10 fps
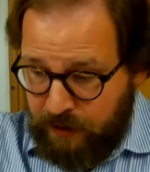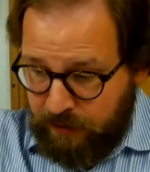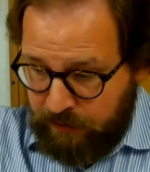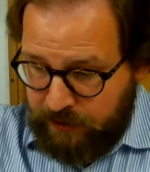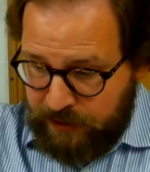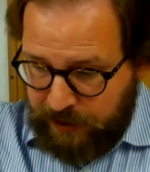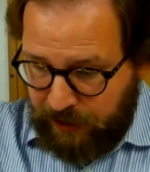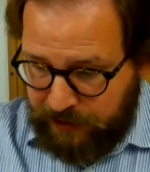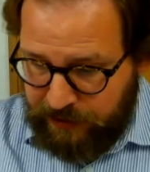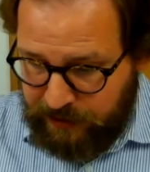They're
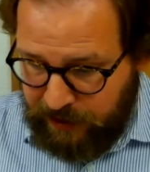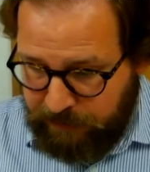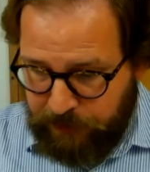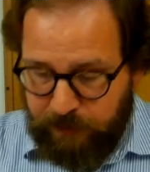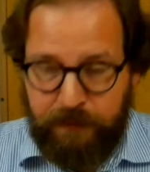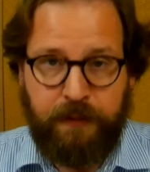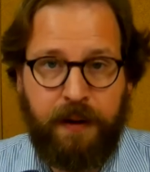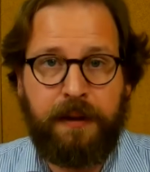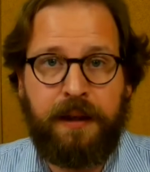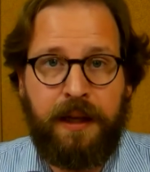designed to keep you
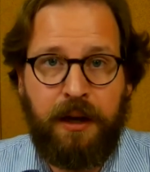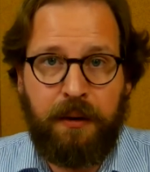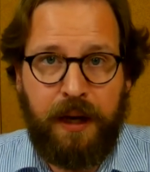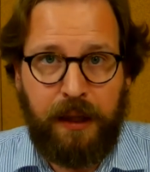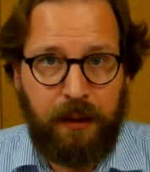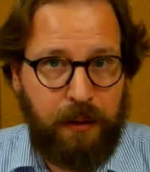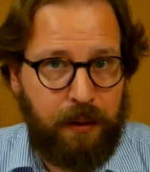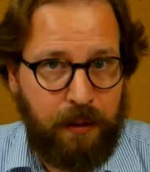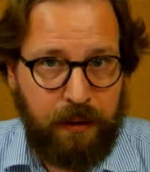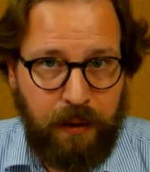from lingering
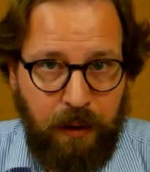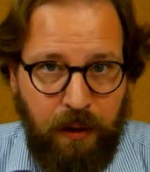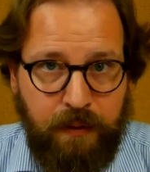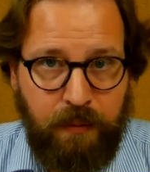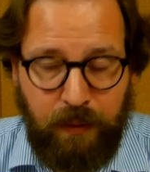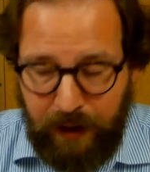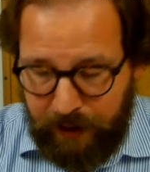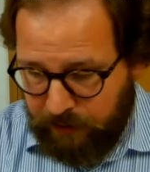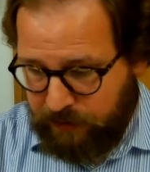long over wine.